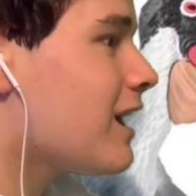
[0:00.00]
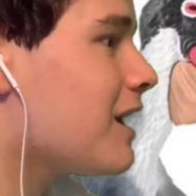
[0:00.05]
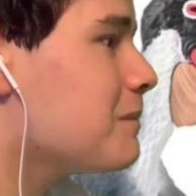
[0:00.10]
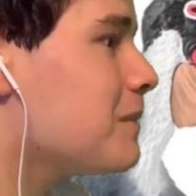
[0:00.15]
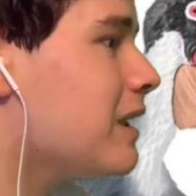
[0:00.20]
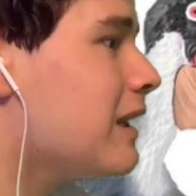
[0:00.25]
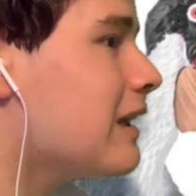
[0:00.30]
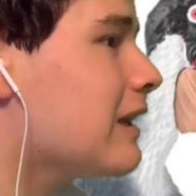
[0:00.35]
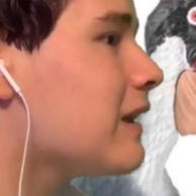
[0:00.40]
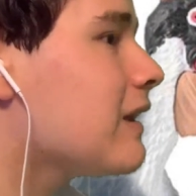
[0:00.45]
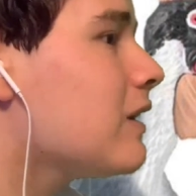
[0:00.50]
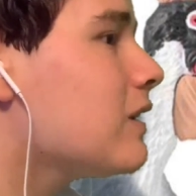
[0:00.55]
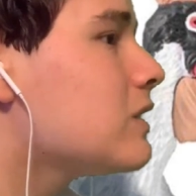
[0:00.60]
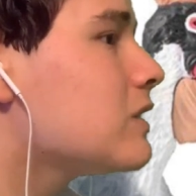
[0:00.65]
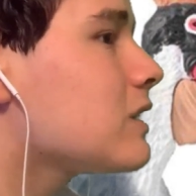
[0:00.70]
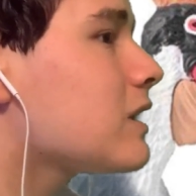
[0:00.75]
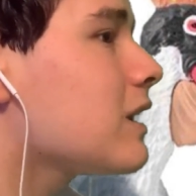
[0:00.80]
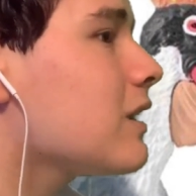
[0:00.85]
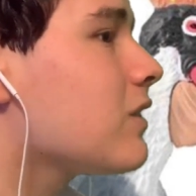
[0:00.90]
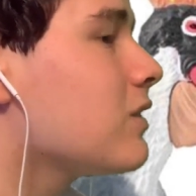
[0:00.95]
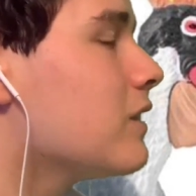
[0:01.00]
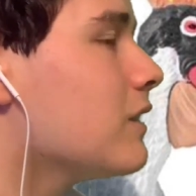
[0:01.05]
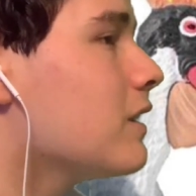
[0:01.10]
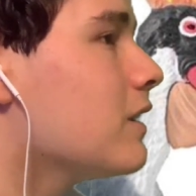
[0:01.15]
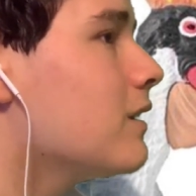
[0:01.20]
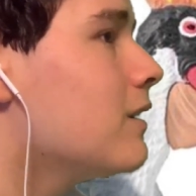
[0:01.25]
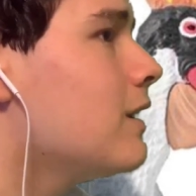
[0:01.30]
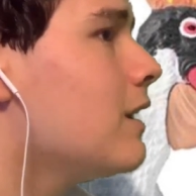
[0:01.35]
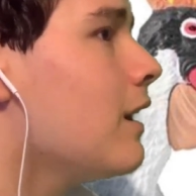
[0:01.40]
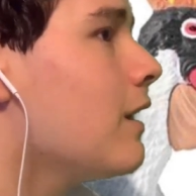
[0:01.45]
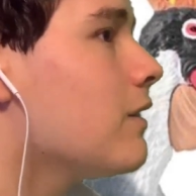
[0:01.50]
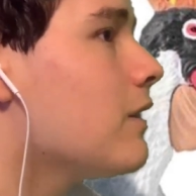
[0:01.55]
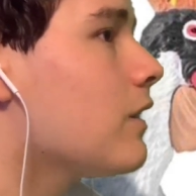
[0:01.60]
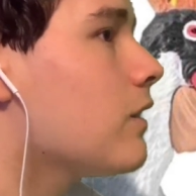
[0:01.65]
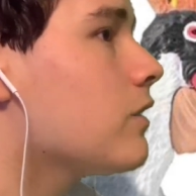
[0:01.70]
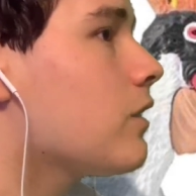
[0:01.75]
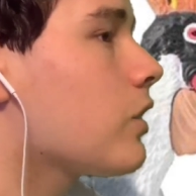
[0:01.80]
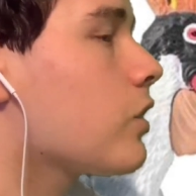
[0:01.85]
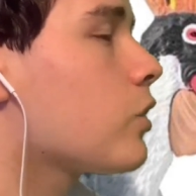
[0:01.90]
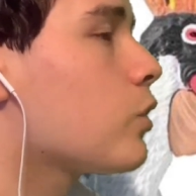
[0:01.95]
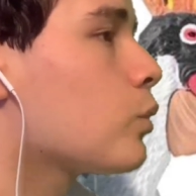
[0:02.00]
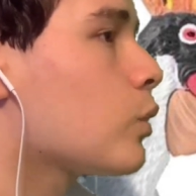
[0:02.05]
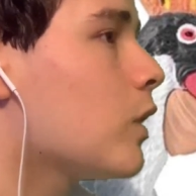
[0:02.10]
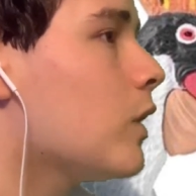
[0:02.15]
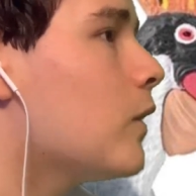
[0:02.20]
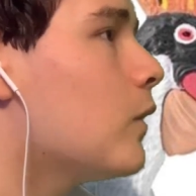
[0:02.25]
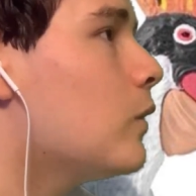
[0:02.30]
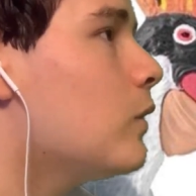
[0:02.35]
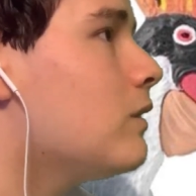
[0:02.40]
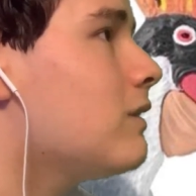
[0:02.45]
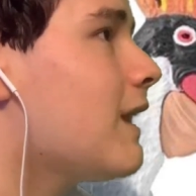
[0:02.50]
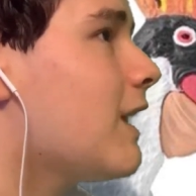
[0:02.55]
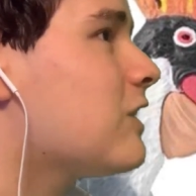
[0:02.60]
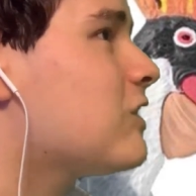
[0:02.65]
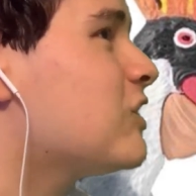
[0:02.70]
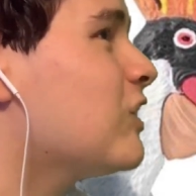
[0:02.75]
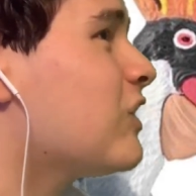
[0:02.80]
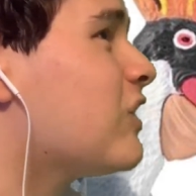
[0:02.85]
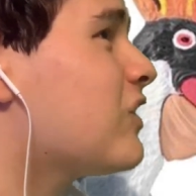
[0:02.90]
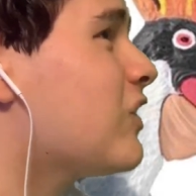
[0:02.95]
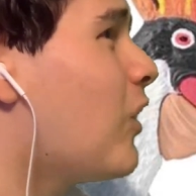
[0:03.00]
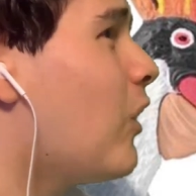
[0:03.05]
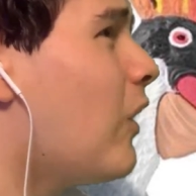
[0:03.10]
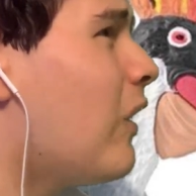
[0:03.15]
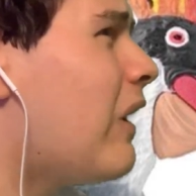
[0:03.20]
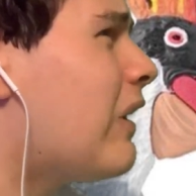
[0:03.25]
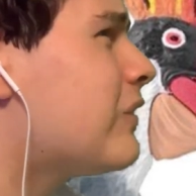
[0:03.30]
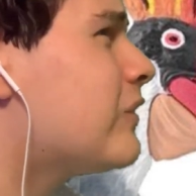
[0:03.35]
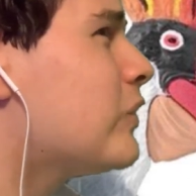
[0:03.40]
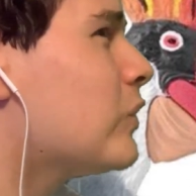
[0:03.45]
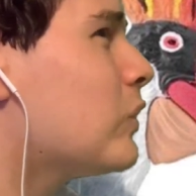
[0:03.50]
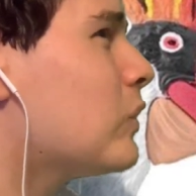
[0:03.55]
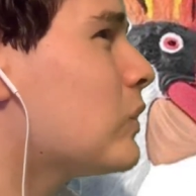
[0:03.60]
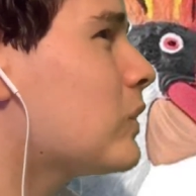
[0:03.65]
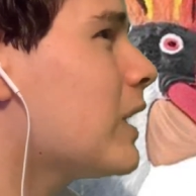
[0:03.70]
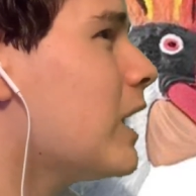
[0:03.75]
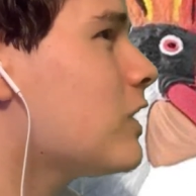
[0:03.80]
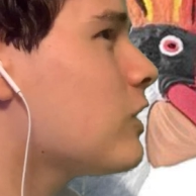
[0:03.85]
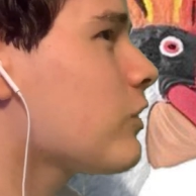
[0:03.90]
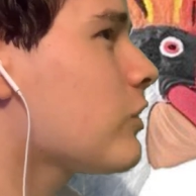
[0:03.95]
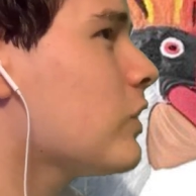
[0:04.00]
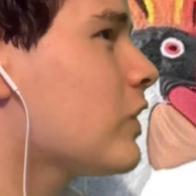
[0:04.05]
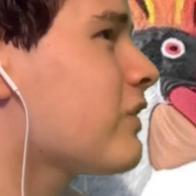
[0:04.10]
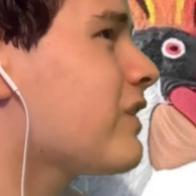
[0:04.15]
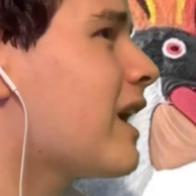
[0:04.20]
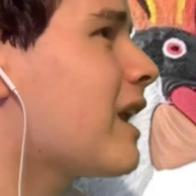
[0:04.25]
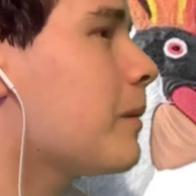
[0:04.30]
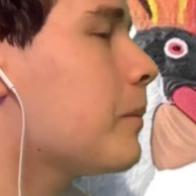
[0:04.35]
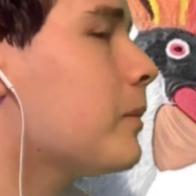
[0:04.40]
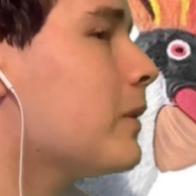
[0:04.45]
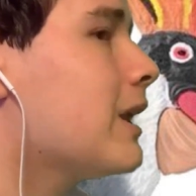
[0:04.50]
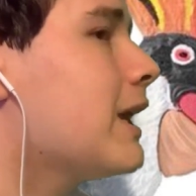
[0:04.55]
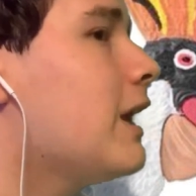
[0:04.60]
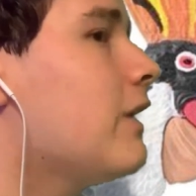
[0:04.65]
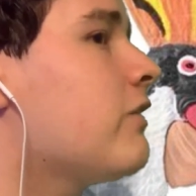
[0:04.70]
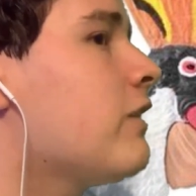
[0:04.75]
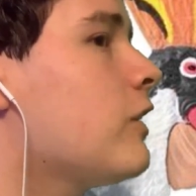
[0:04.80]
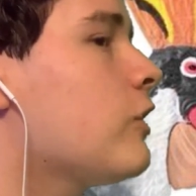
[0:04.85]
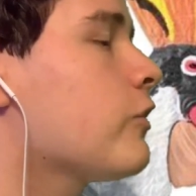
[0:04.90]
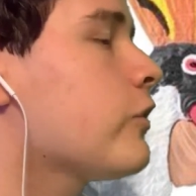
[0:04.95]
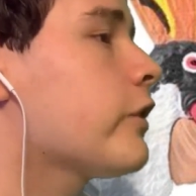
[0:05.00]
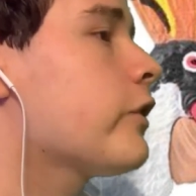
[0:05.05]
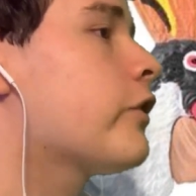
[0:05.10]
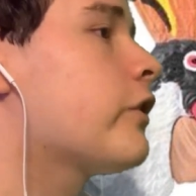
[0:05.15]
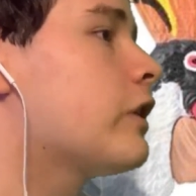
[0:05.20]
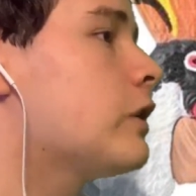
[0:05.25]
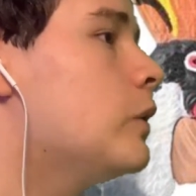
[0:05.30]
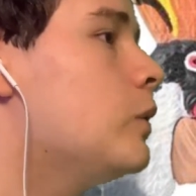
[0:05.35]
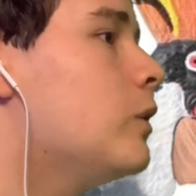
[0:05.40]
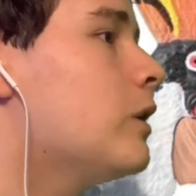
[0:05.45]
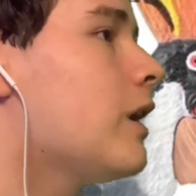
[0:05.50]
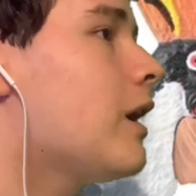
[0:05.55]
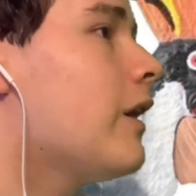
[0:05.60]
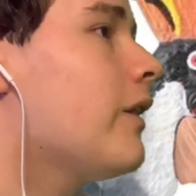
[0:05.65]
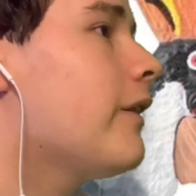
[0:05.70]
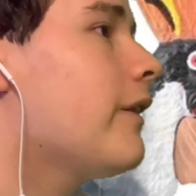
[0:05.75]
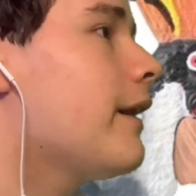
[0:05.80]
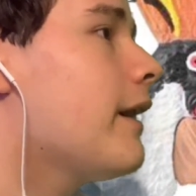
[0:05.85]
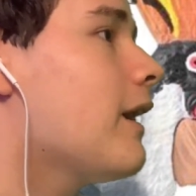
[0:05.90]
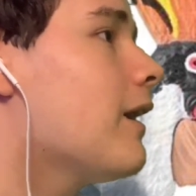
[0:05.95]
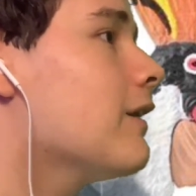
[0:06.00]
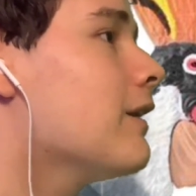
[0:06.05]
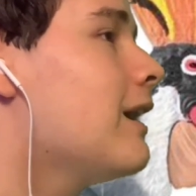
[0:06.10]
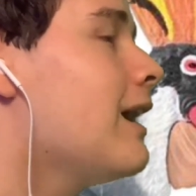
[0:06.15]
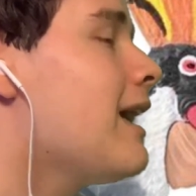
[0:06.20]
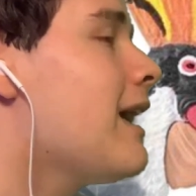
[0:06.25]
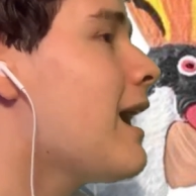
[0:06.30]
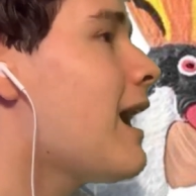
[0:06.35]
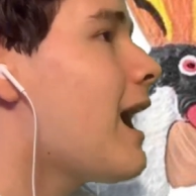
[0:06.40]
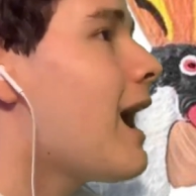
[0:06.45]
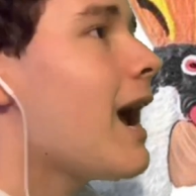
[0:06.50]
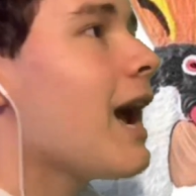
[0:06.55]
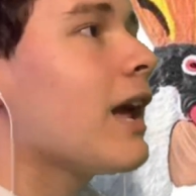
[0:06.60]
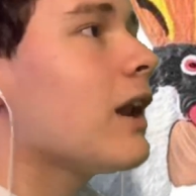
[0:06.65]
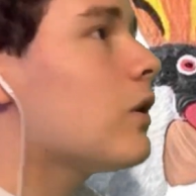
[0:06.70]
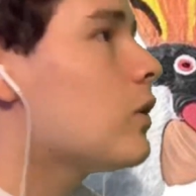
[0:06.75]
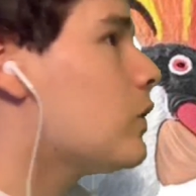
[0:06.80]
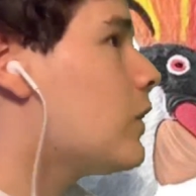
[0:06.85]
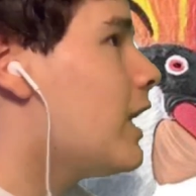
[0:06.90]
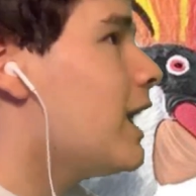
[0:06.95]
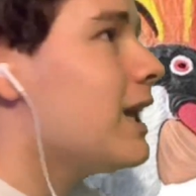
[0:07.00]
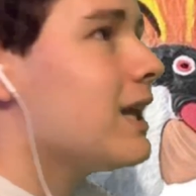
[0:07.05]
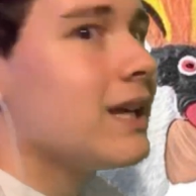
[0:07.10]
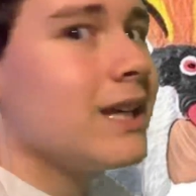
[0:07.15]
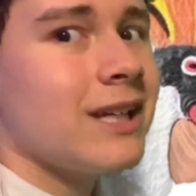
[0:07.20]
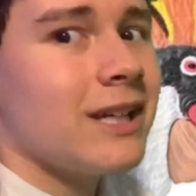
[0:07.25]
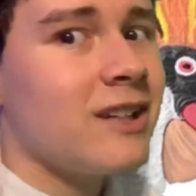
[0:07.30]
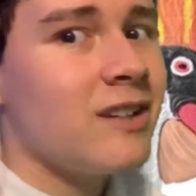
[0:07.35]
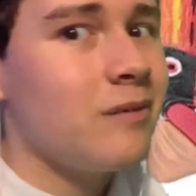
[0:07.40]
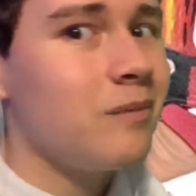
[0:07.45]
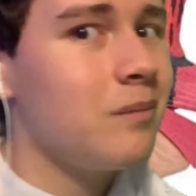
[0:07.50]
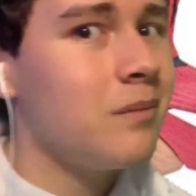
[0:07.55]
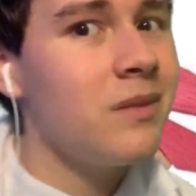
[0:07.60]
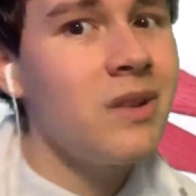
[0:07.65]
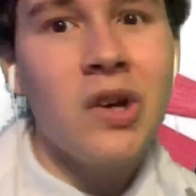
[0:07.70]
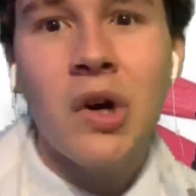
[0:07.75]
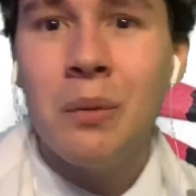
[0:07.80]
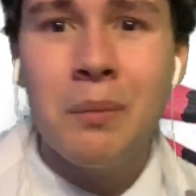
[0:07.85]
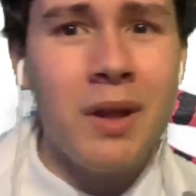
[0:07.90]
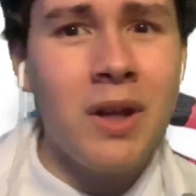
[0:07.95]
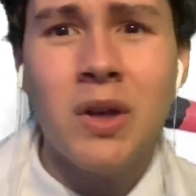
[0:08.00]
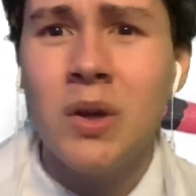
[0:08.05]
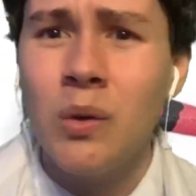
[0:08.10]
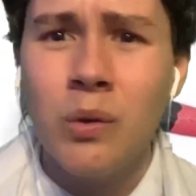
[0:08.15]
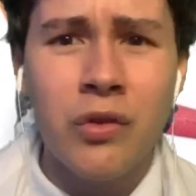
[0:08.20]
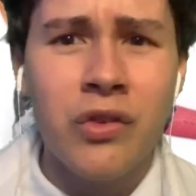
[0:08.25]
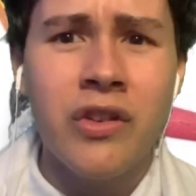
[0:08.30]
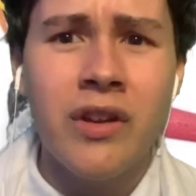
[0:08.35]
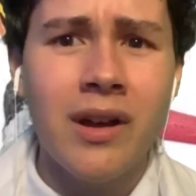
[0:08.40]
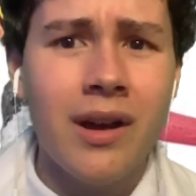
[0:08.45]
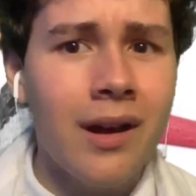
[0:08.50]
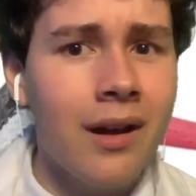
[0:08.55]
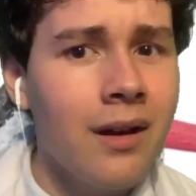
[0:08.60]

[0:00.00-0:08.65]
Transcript: I mean, look at the throat. That's just awful. It just looks out of place. It just looks glued on there. I don't like it. No me gusta.